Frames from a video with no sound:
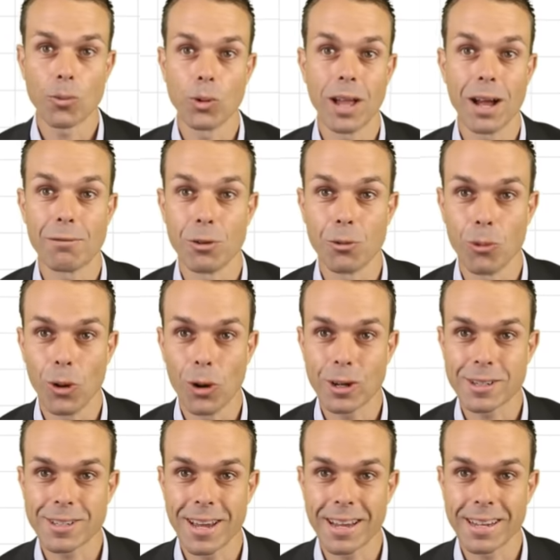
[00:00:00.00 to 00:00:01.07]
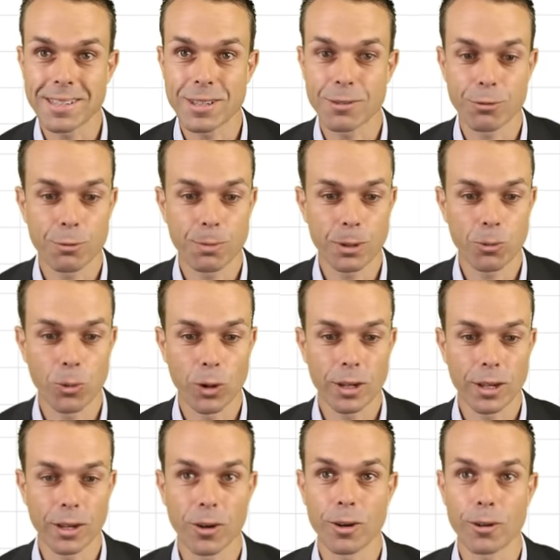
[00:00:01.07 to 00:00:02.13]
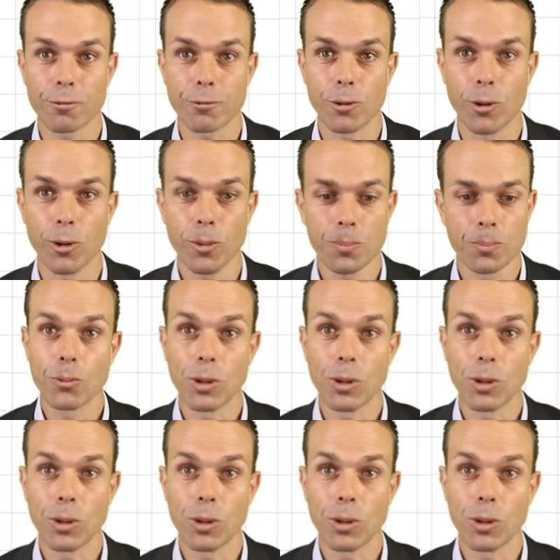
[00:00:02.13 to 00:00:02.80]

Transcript: we'll have the work days that we've been working on it for,